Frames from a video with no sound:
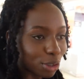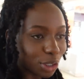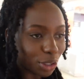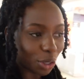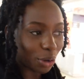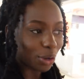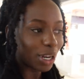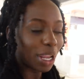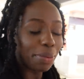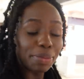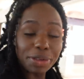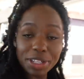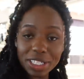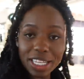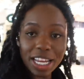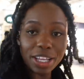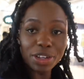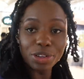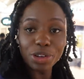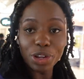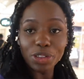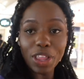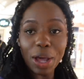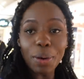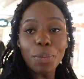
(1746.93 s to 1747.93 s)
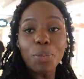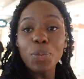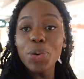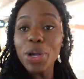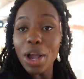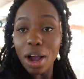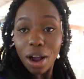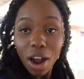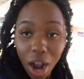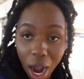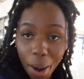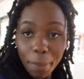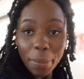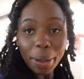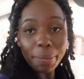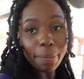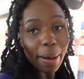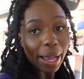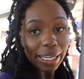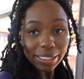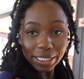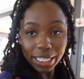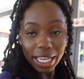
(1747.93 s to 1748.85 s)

So let me just let you know that we are coming back